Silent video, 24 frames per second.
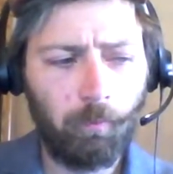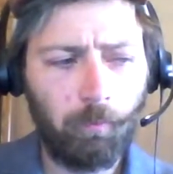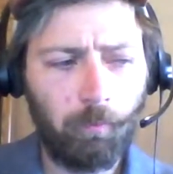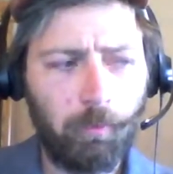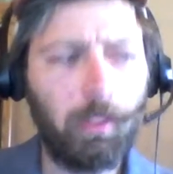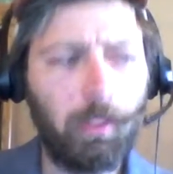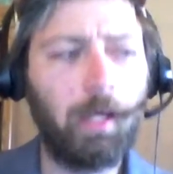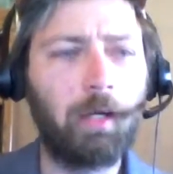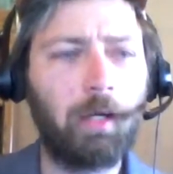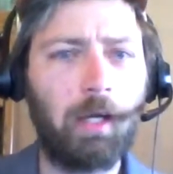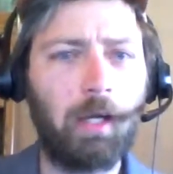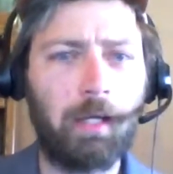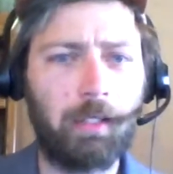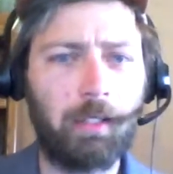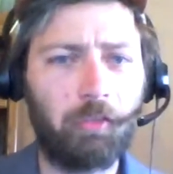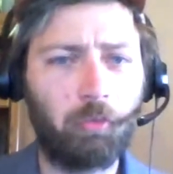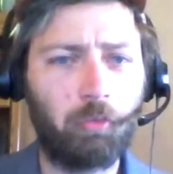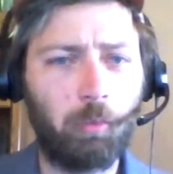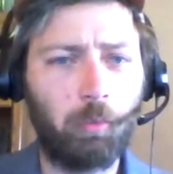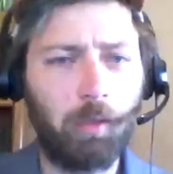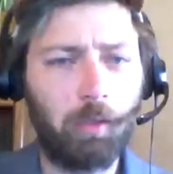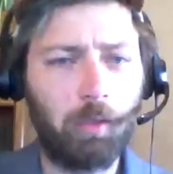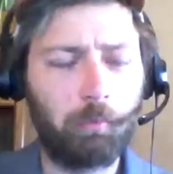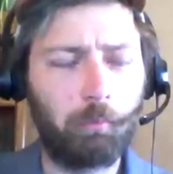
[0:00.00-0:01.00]
yeah, I
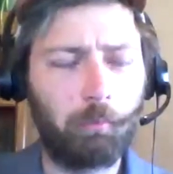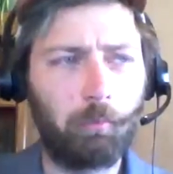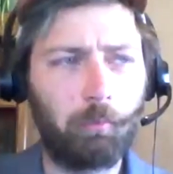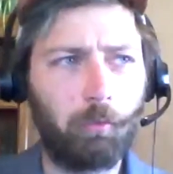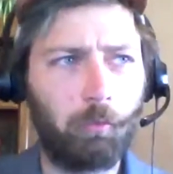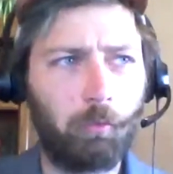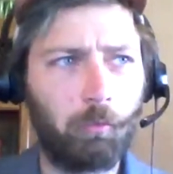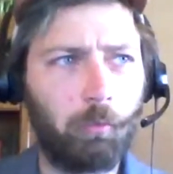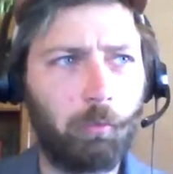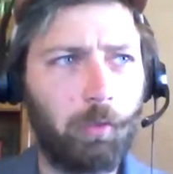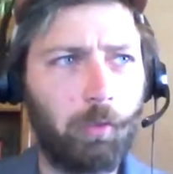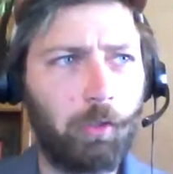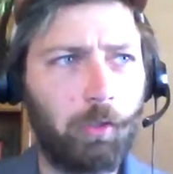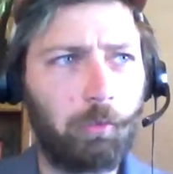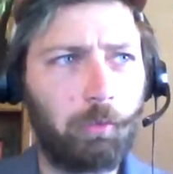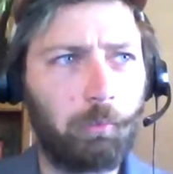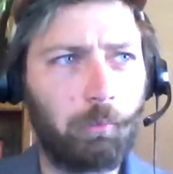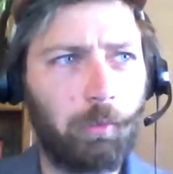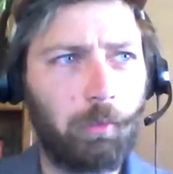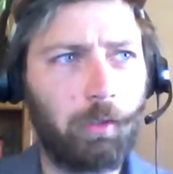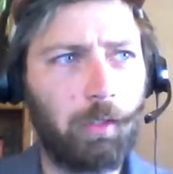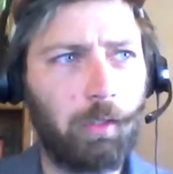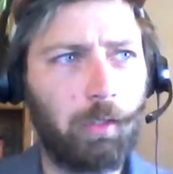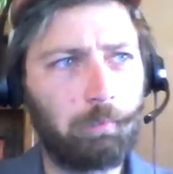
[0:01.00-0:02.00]
guess where I'm
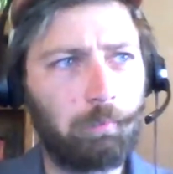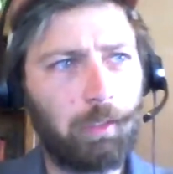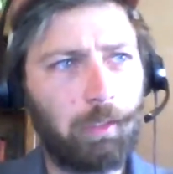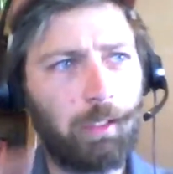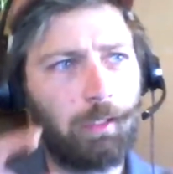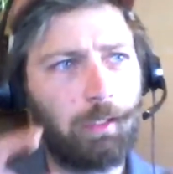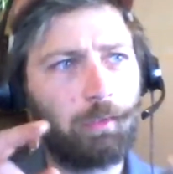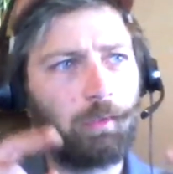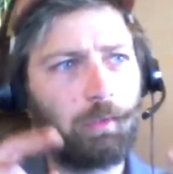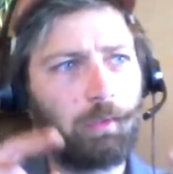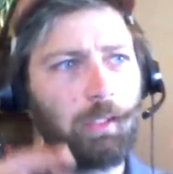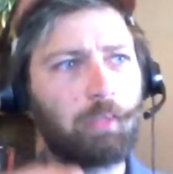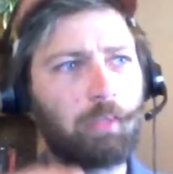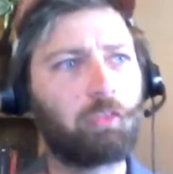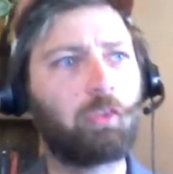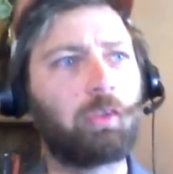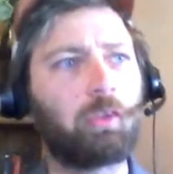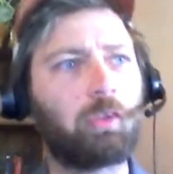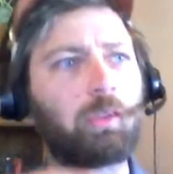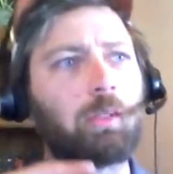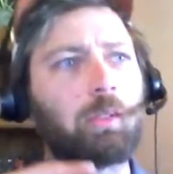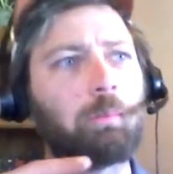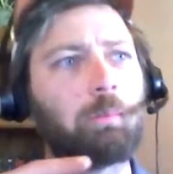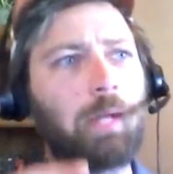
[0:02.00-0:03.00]
kind of like
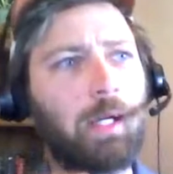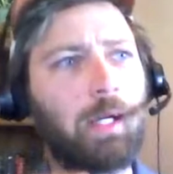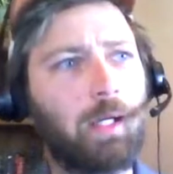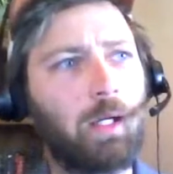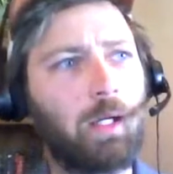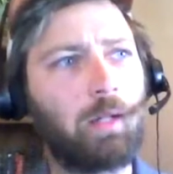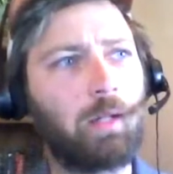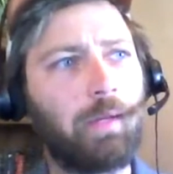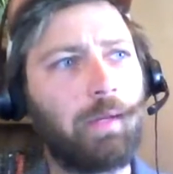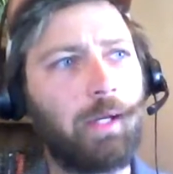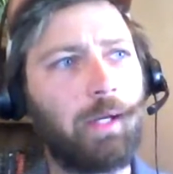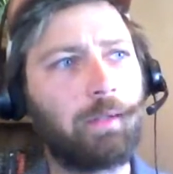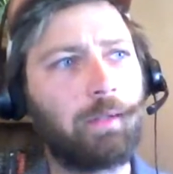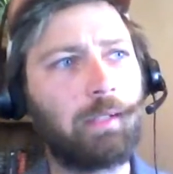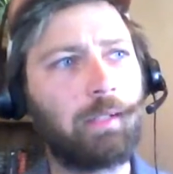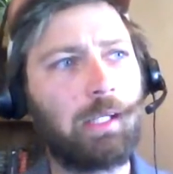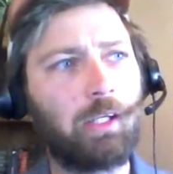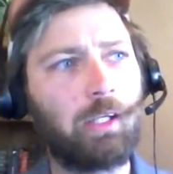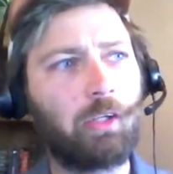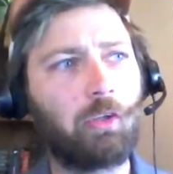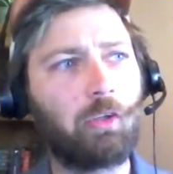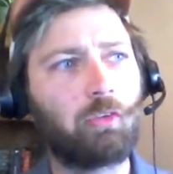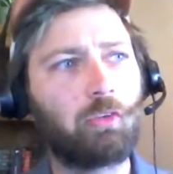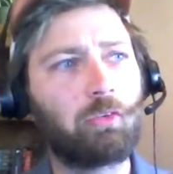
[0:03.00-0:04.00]
circling back on that
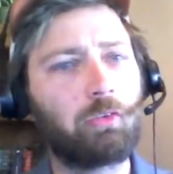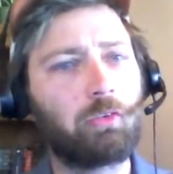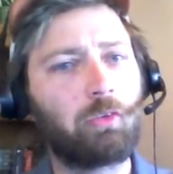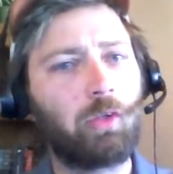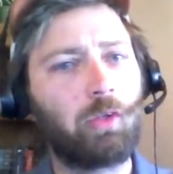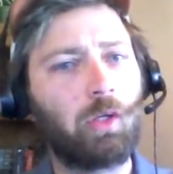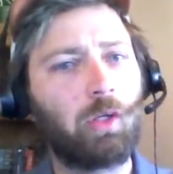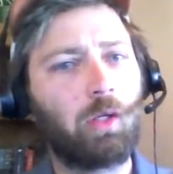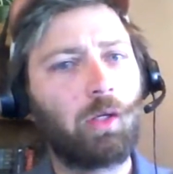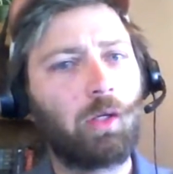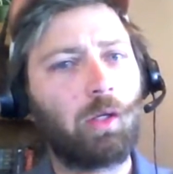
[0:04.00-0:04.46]
is